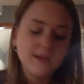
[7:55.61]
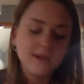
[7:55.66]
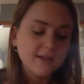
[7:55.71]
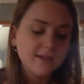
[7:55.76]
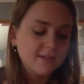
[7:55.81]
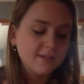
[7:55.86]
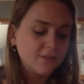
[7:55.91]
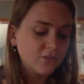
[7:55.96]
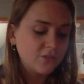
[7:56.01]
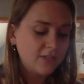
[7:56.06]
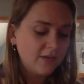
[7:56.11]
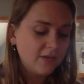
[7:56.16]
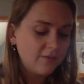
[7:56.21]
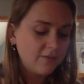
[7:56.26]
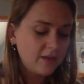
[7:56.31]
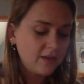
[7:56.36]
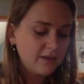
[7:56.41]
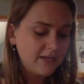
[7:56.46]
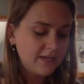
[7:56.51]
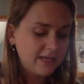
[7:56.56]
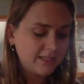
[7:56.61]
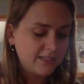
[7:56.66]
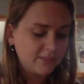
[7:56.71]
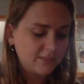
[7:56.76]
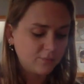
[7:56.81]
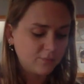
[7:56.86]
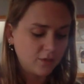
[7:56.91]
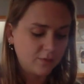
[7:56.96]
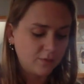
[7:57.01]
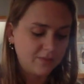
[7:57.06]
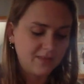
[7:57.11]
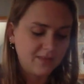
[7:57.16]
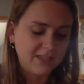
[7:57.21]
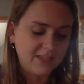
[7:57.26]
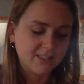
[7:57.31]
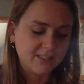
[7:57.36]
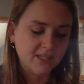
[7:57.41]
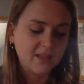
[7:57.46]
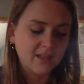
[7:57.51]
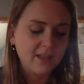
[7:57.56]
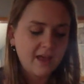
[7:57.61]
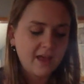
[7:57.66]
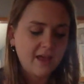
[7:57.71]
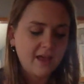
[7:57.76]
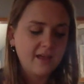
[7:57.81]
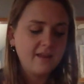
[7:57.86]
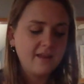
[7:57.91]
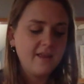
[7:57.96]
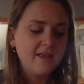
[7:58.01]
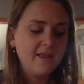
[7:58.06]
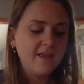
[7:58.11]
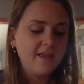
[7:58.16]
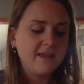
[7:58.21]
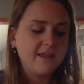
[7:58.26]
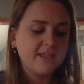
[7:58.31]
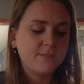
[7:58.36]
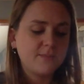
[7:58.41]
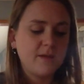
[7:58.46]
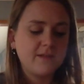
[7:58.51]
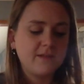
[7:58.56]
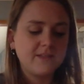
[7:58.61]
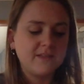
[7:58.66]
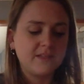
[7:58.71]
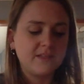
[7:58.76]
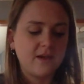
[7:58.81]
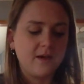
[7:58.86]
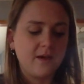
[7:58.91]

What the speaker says: So she definitely needs some work with things like that, as well as